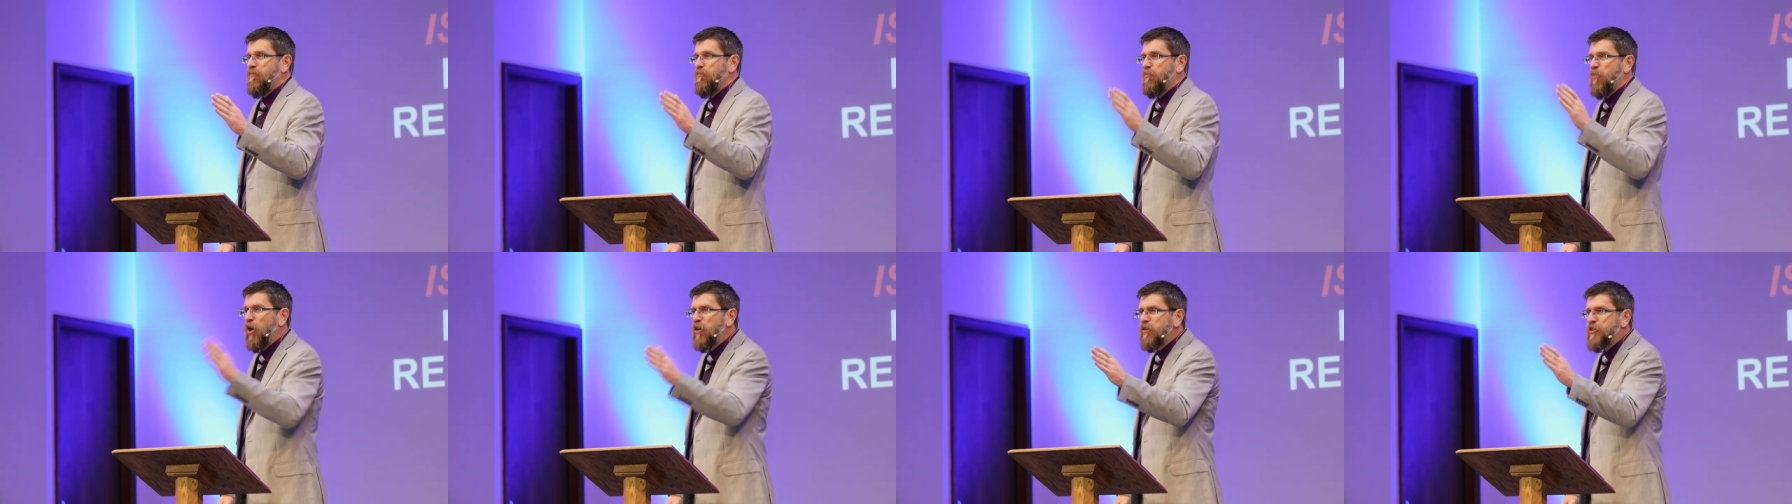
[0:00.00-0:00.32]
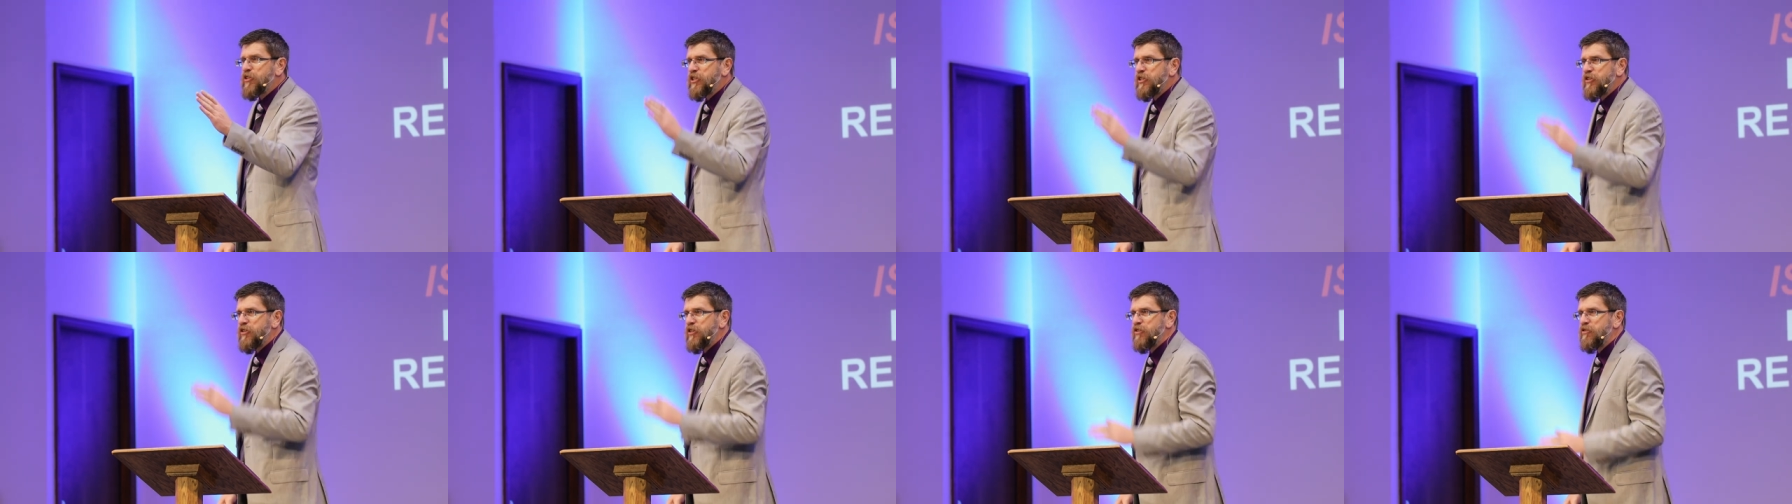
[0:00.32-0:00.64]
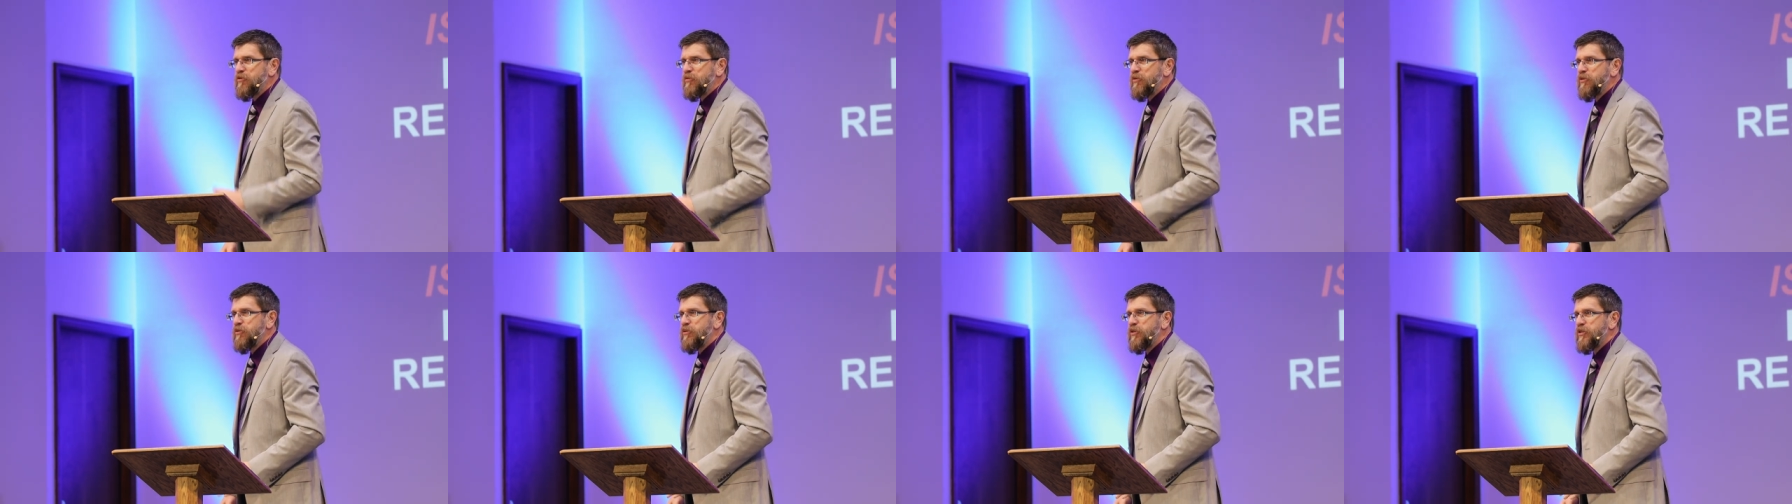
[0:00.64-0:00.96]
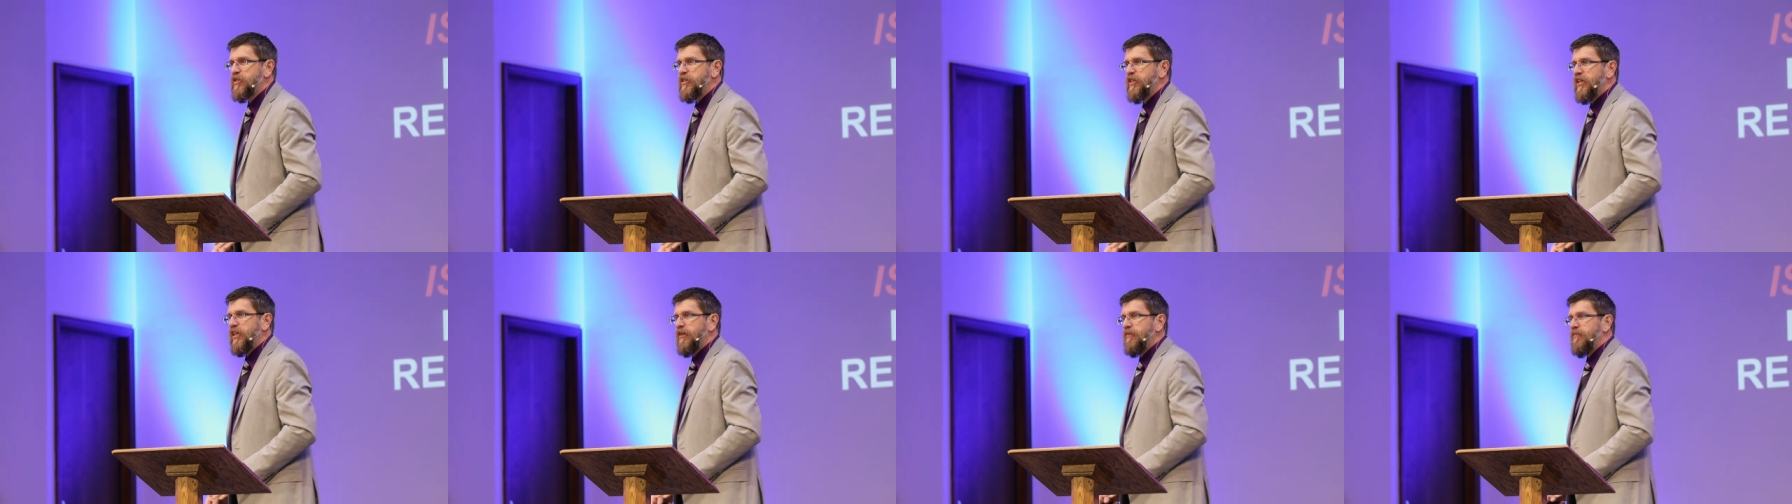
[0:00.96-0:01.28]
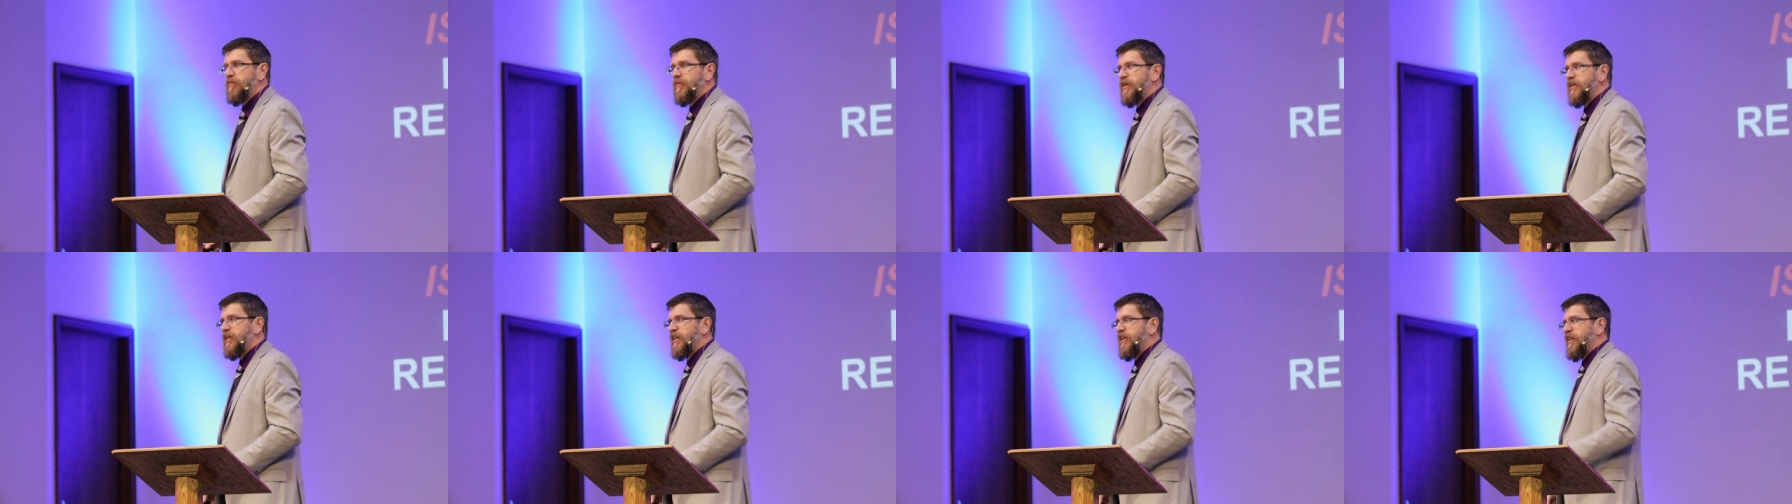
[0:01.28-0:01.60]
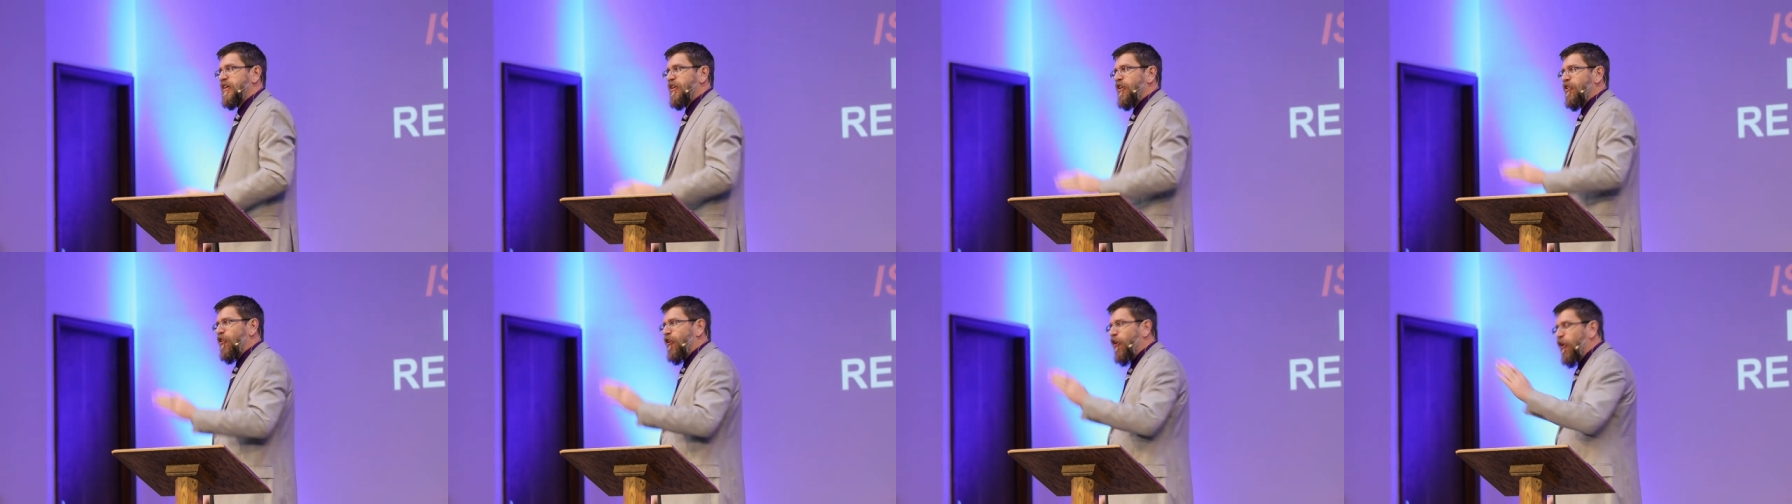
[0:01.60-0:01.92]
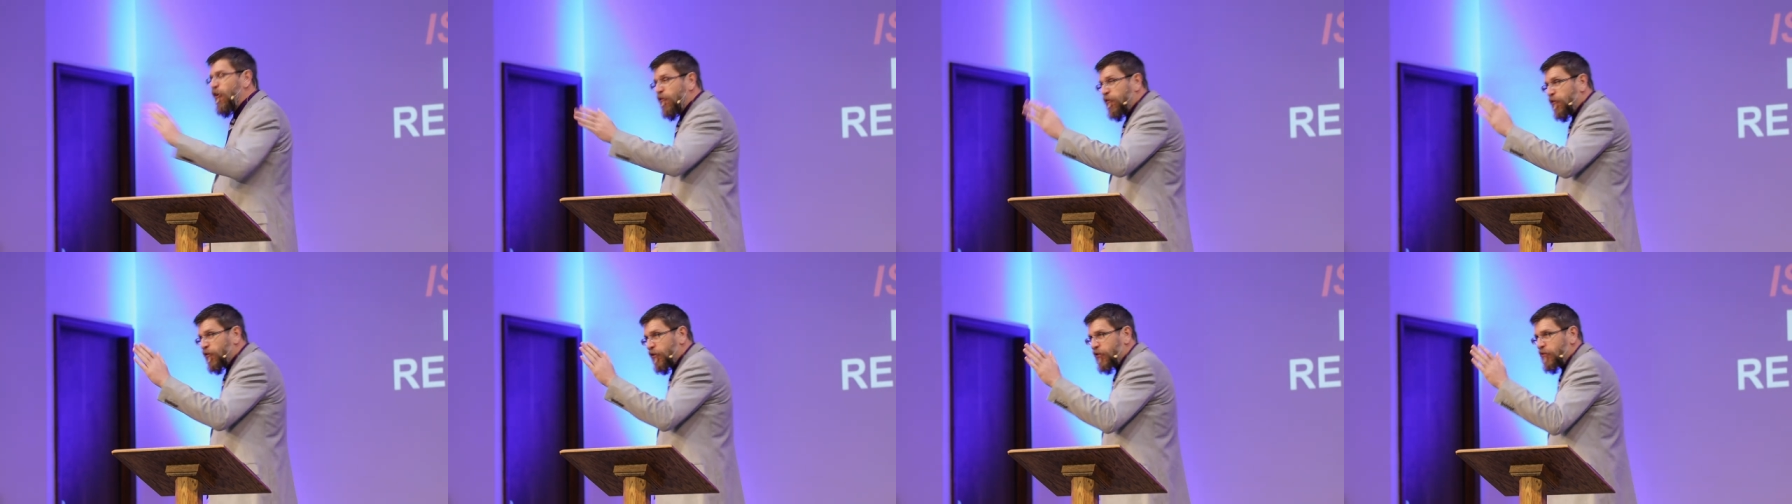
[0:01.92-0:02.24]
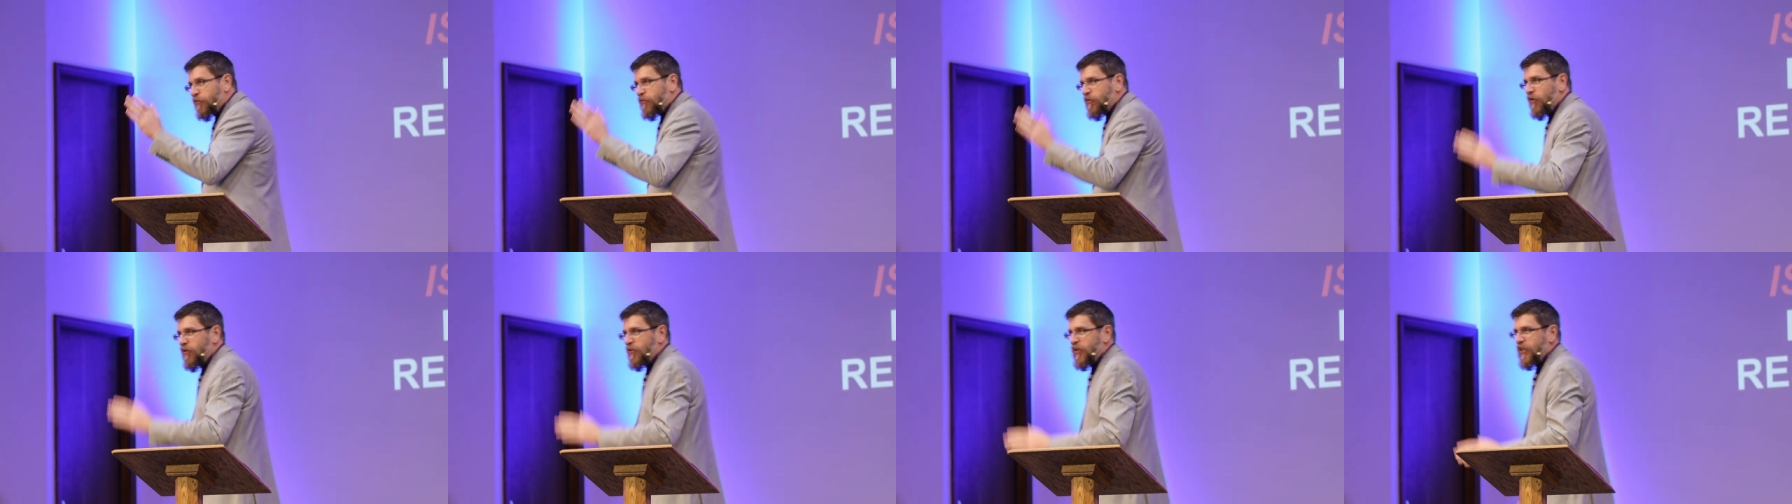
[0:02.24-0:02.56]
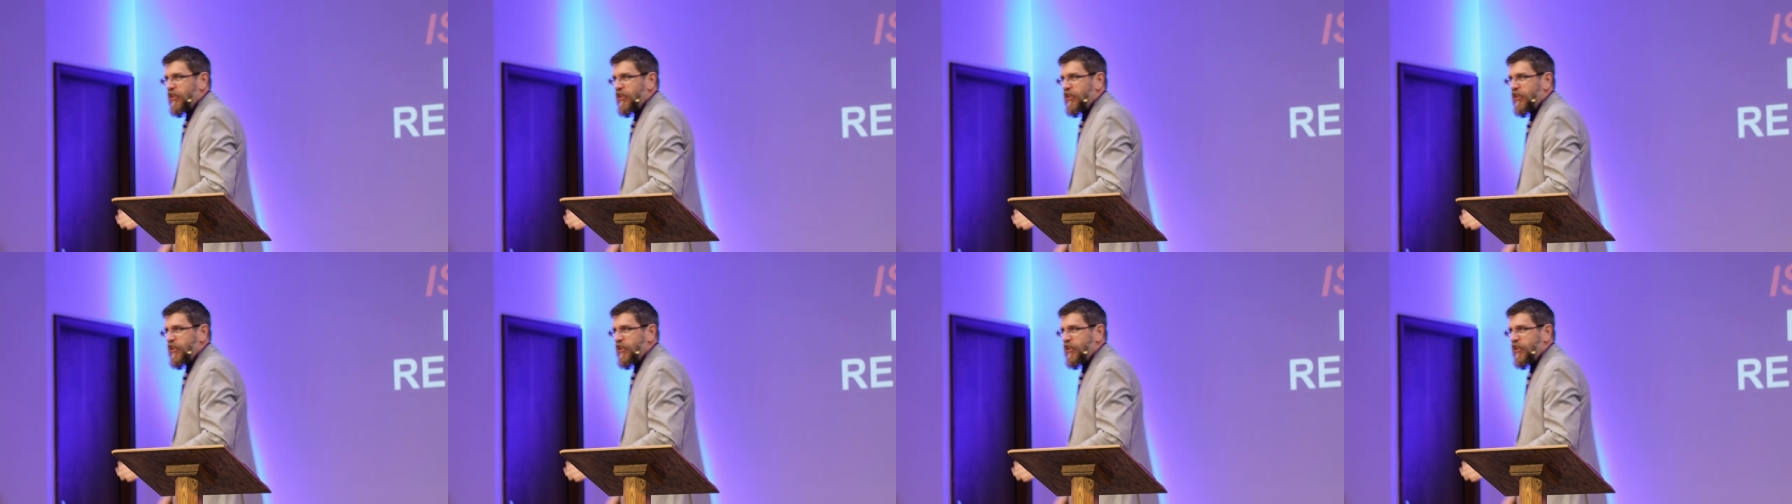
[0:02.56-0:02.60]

March into Jerusalem, overthrow